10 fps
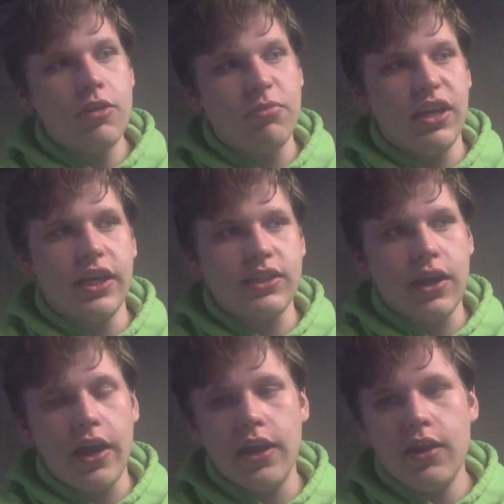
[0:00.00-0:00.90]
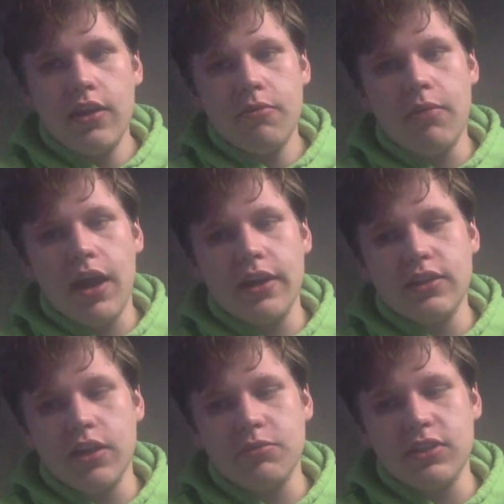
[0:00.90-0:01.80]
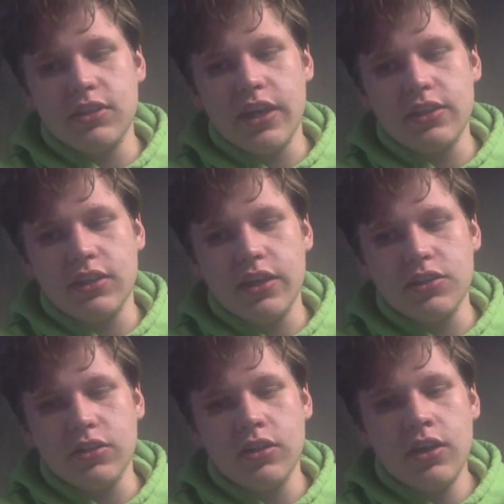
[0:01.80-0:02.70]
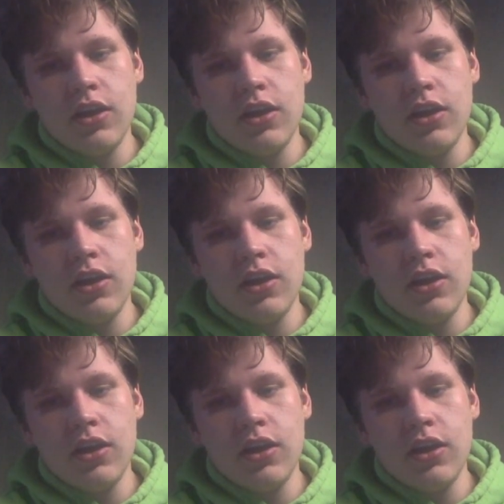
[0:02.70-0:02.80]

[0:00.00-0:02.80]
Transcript: BSI, body substance isolation.